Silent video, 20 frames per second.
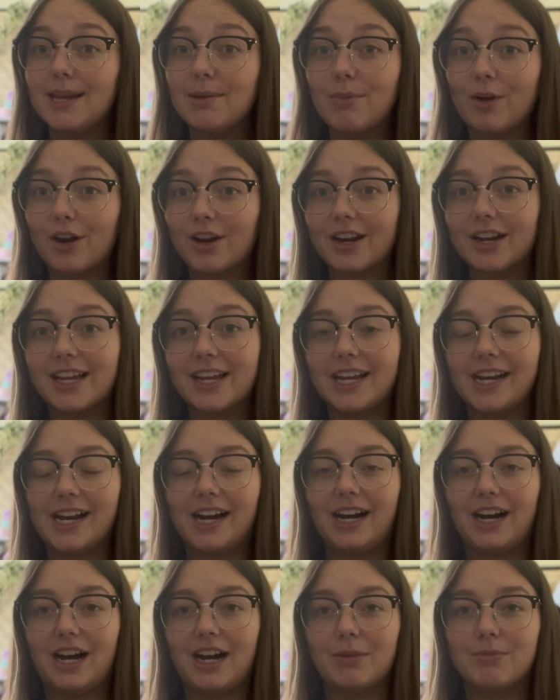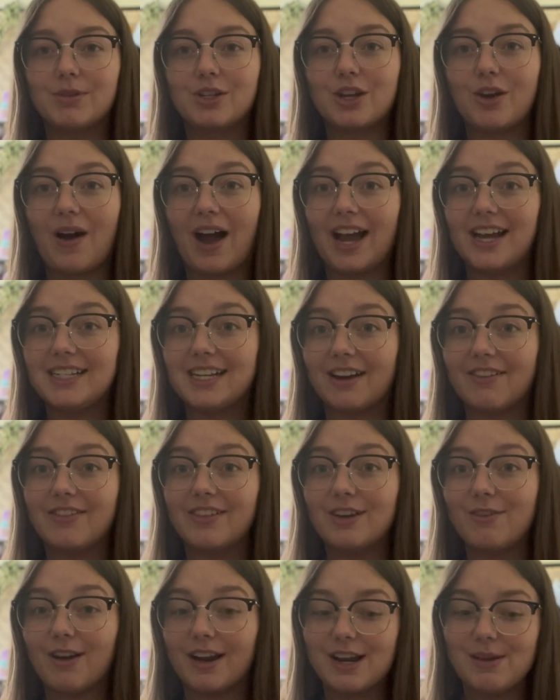market. So I
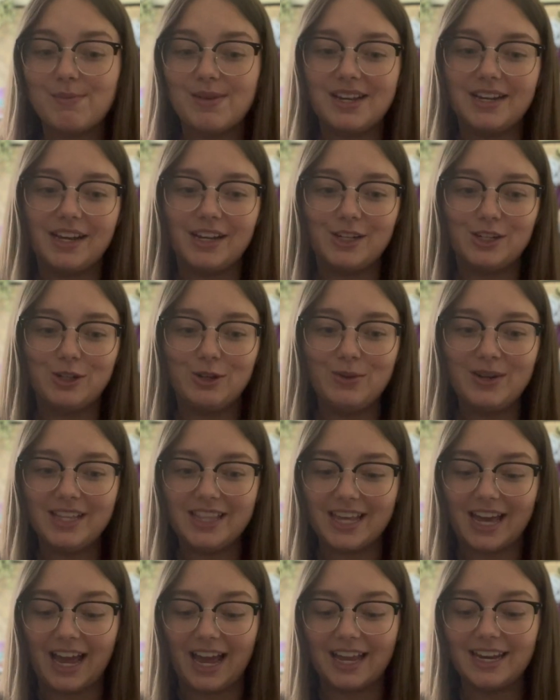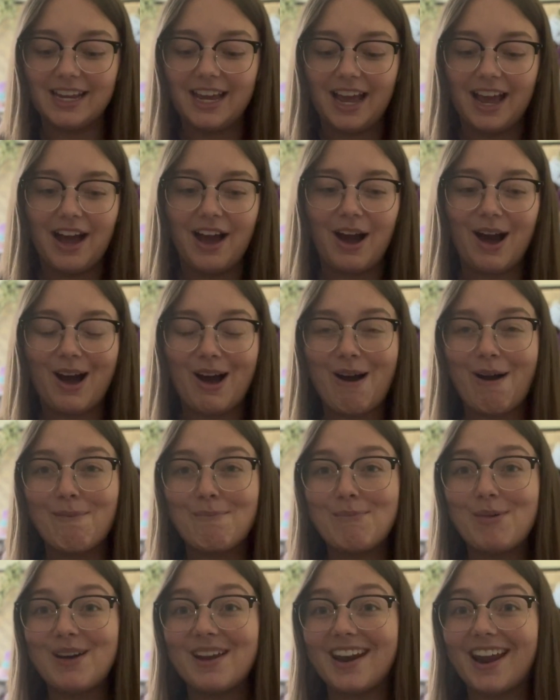definitely recommend doing that.
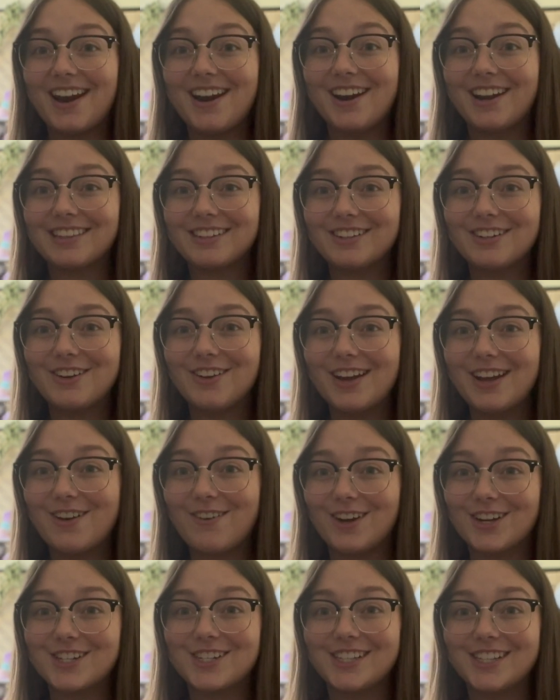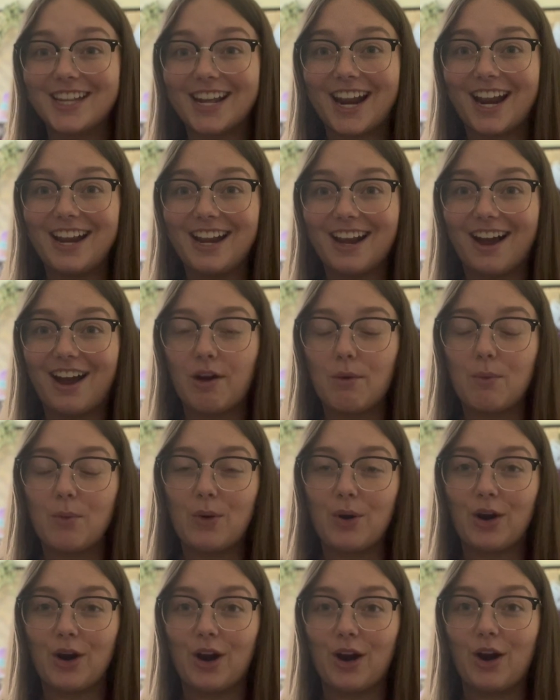But another great question that I got
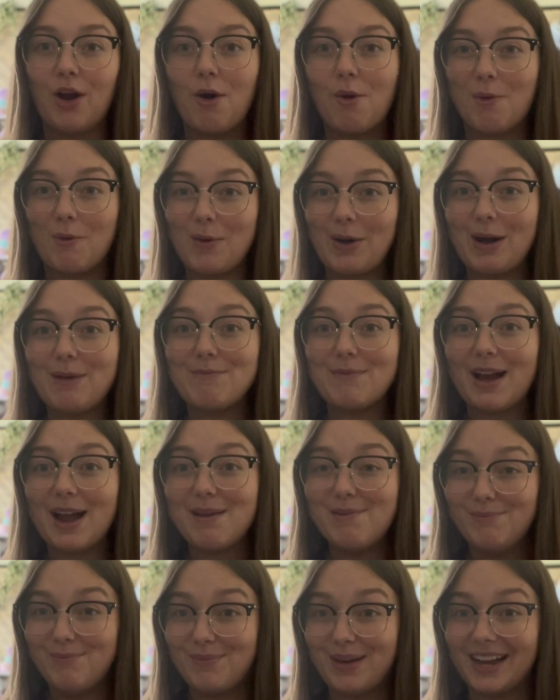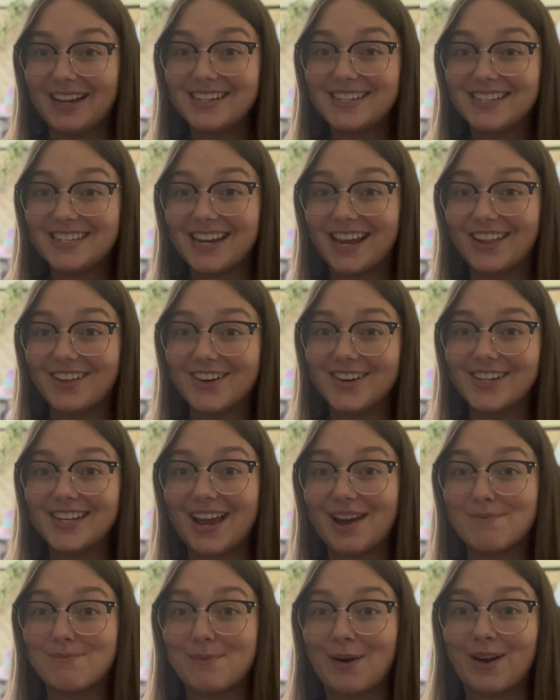were what my best sellers
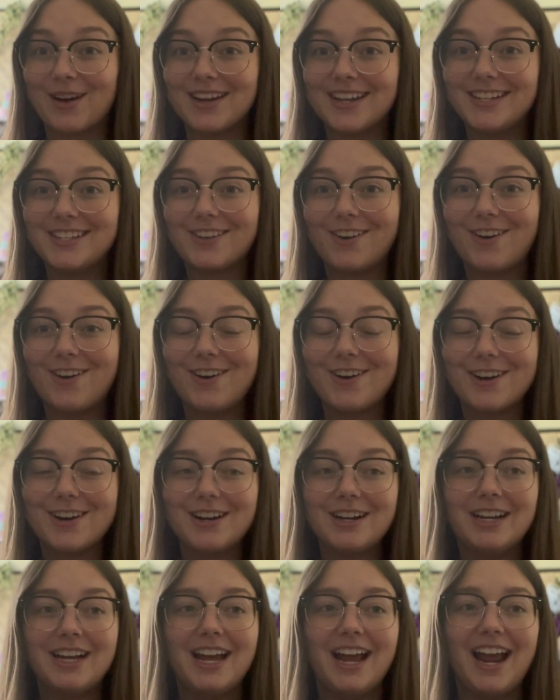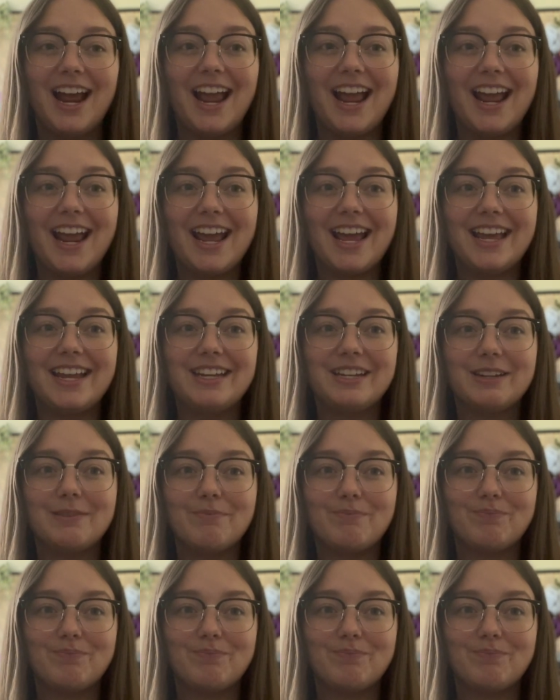at markets are. And